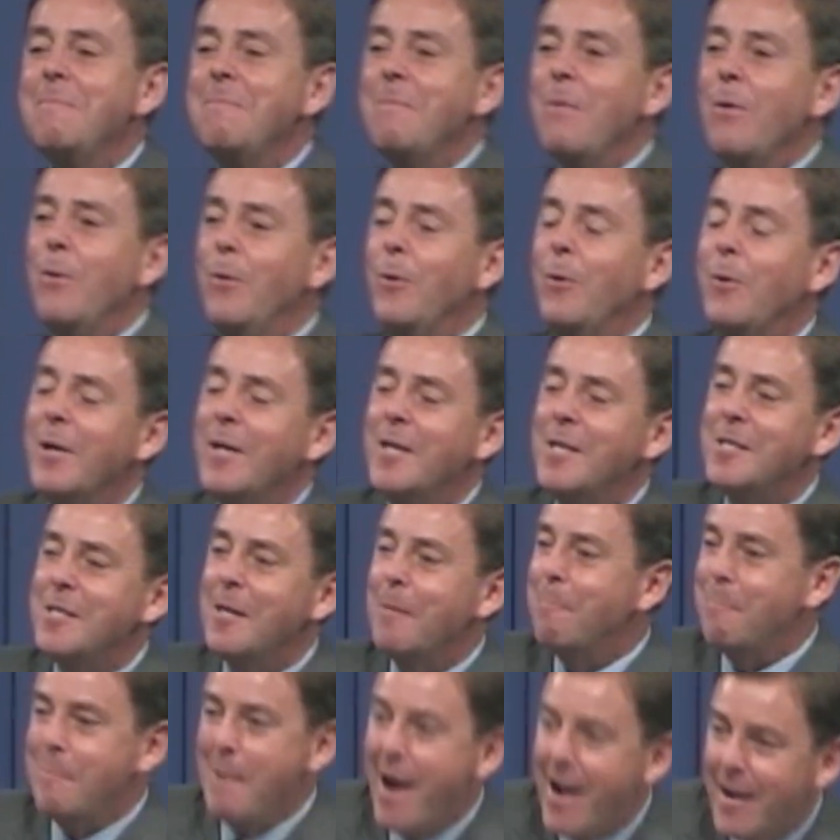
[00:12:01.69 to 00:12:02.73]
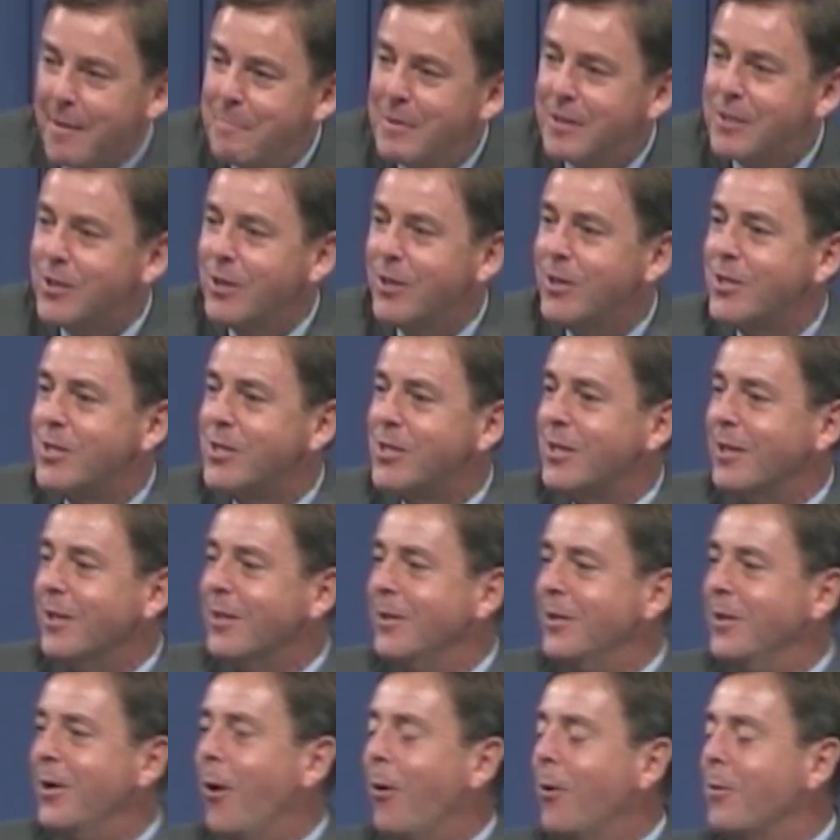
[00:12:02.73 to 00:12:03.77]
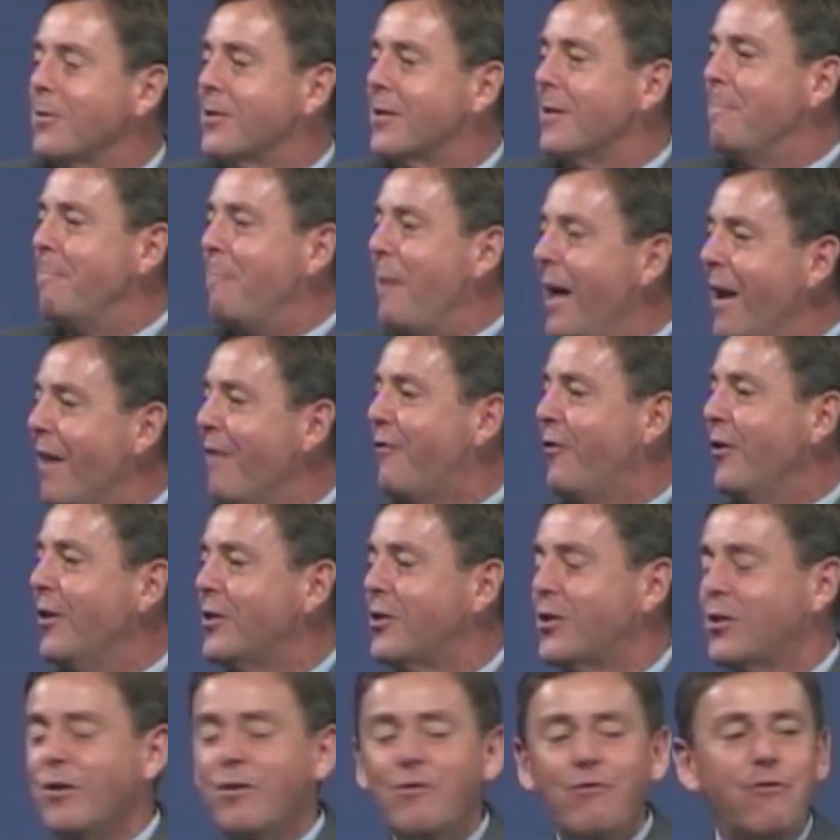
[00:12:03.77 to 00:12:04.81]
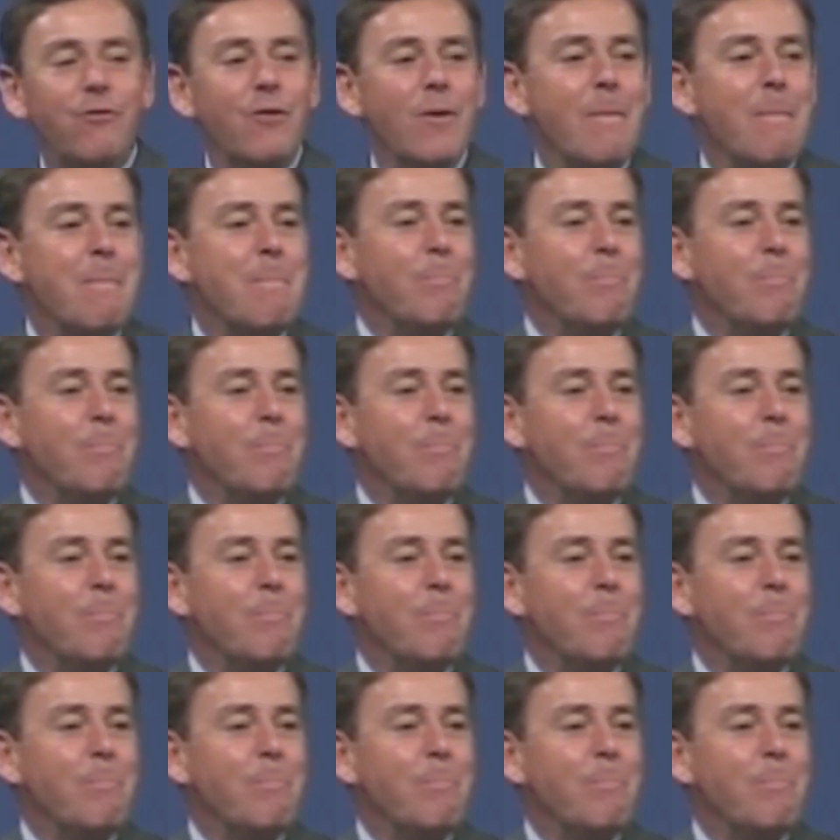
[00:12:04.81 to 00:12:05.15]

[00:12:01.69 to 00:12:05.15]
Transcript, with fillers: who is a pragmatist and knows the benefits of